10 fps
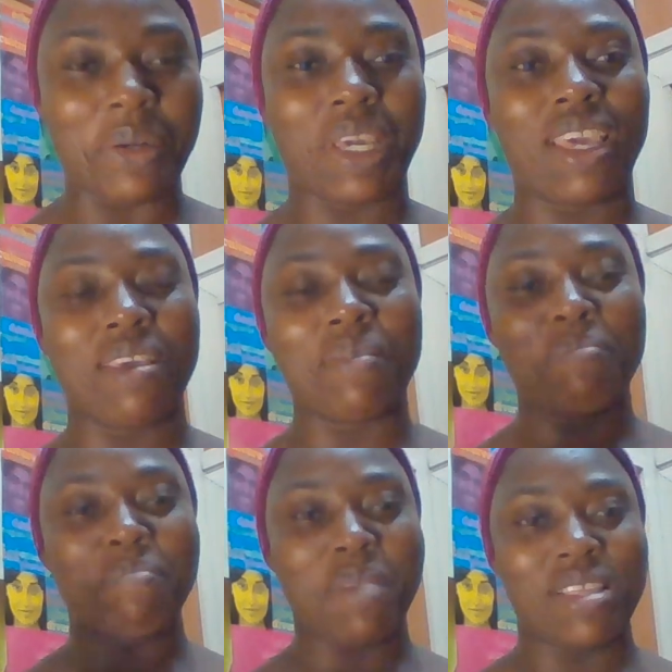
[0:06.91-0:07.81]

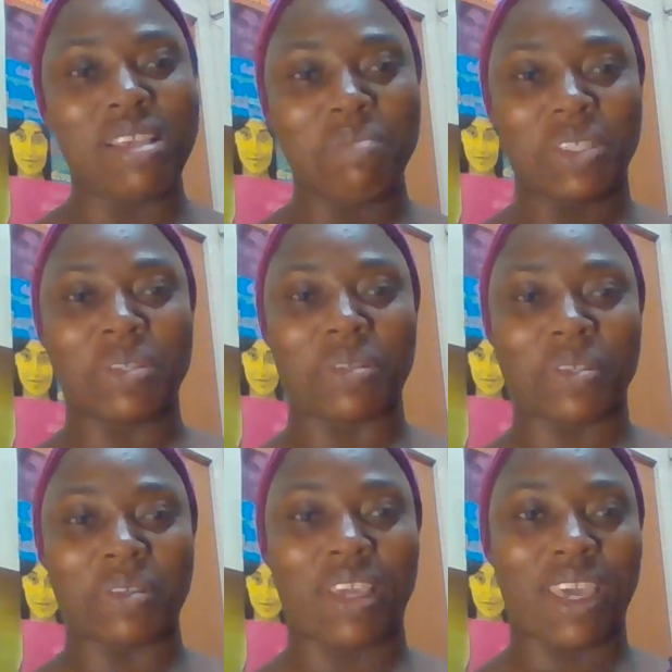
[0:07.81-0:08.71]
Okay, my name is
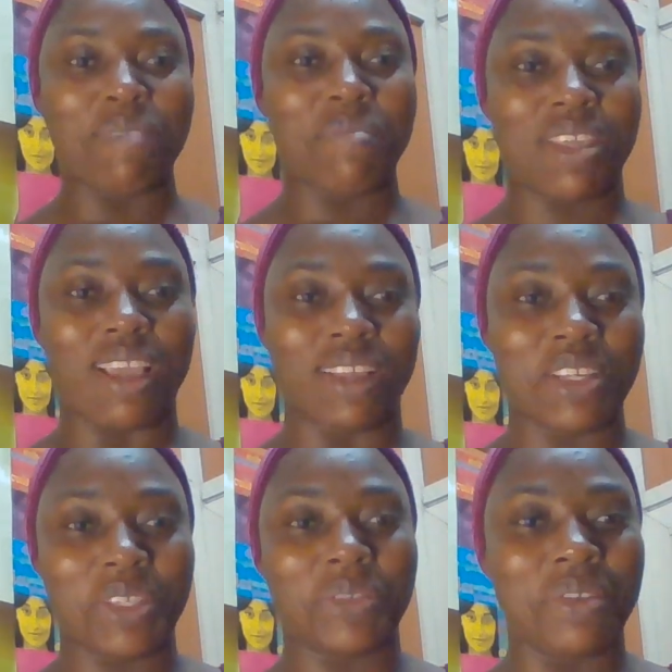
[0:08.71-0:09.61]
Dr. Kemi
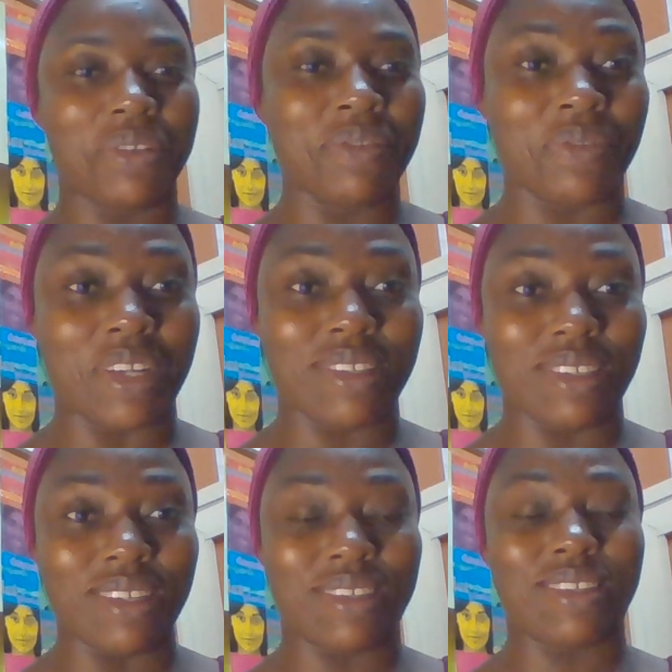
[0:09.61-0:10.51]

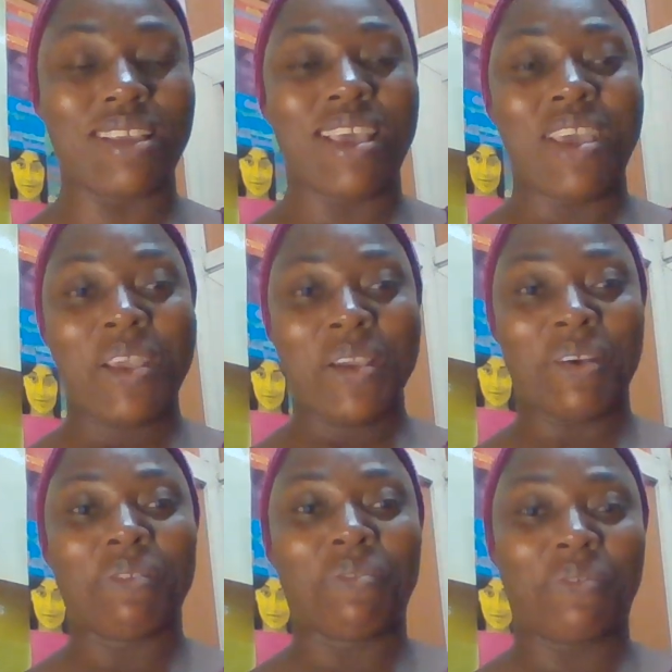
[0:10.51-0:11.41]
Adetuyi-Olu-Francis
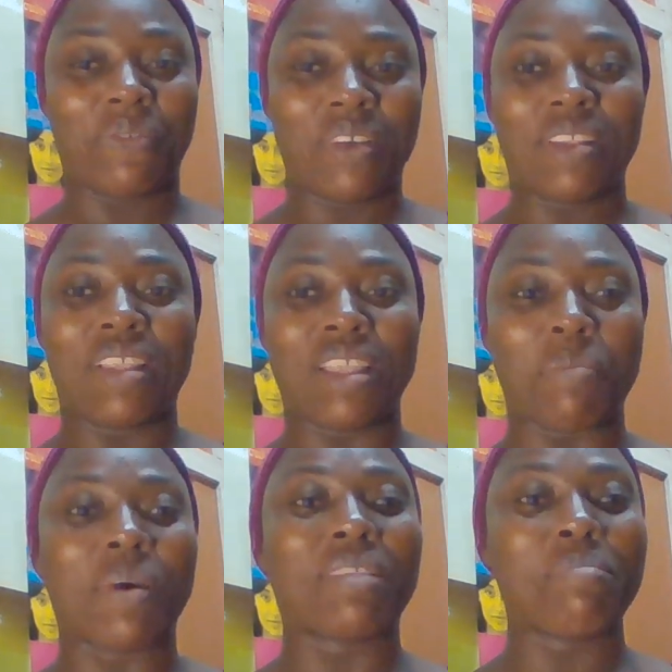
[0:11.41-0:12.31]
of the
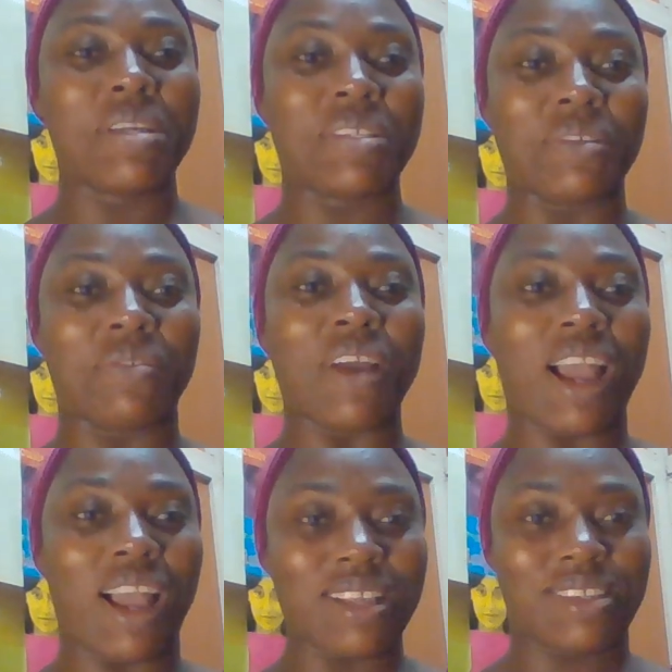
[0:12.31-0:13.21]
Department of
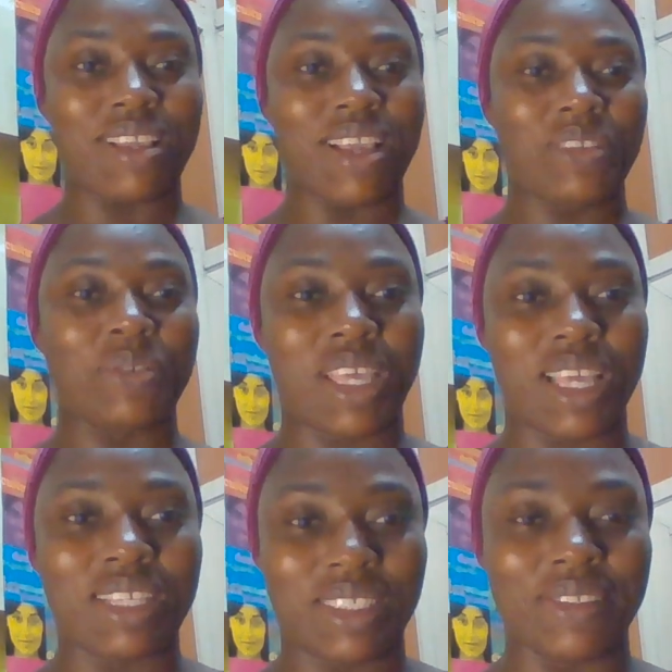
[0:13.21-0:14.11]
Arts
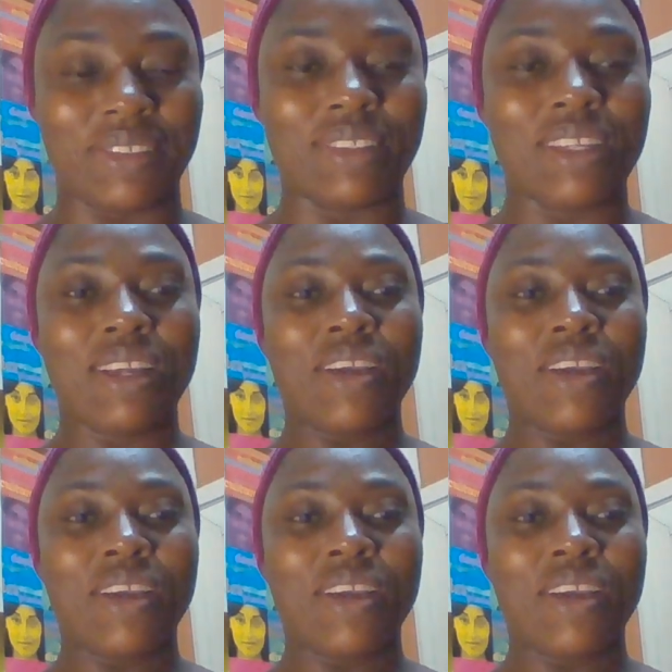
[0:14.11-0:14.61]
Education,